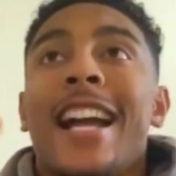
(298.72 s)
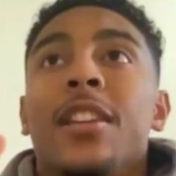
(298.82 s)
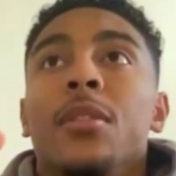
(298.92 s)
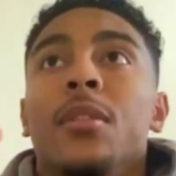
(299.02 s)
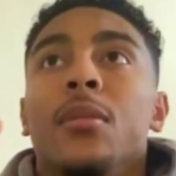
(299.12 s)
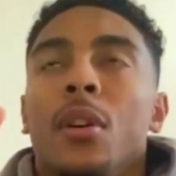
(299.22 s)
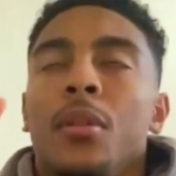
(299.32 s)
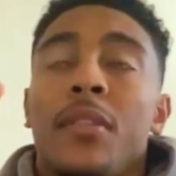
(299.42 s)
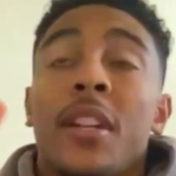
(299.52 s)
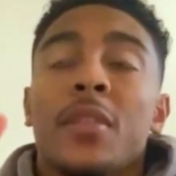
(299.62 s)
IU, well,
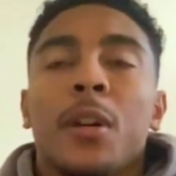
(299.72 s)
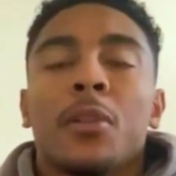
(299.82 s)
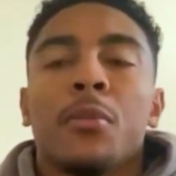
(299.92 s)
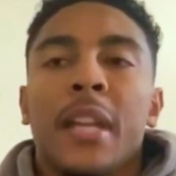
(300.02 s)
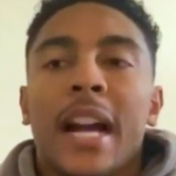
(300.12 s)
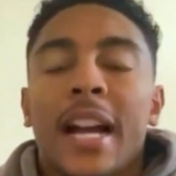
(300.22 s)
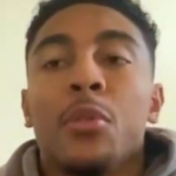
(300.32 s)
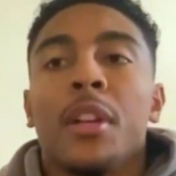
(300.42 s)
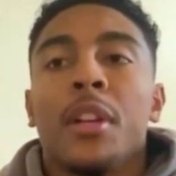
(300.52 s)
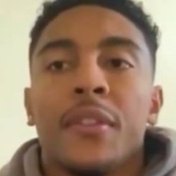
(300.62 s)
advanced market would be
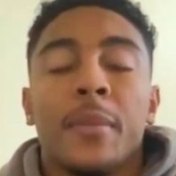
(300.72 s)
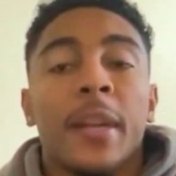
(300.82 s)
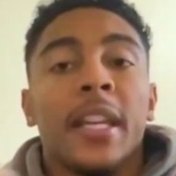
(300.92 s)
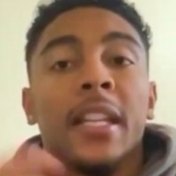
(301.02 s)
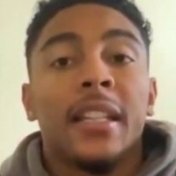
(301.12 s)
IU on infinite banking.